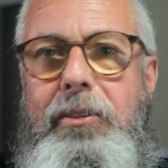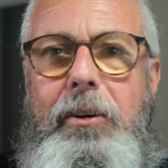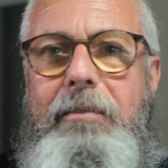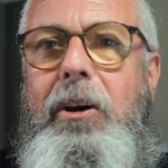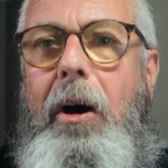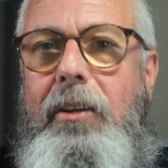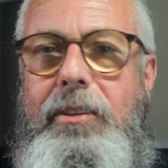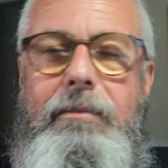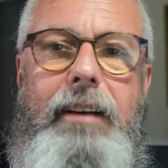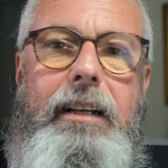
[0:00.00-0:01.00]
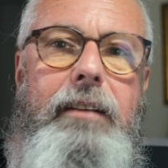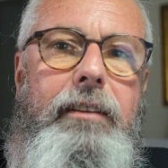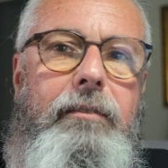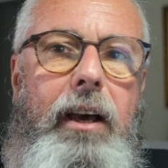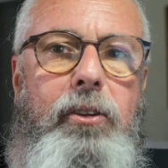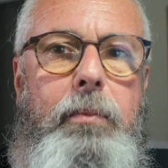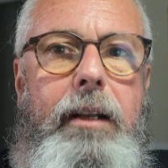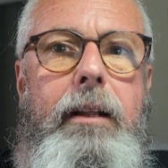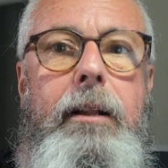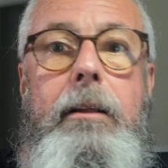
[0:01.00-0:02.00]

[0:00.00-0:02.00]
sort of cost-effective investment.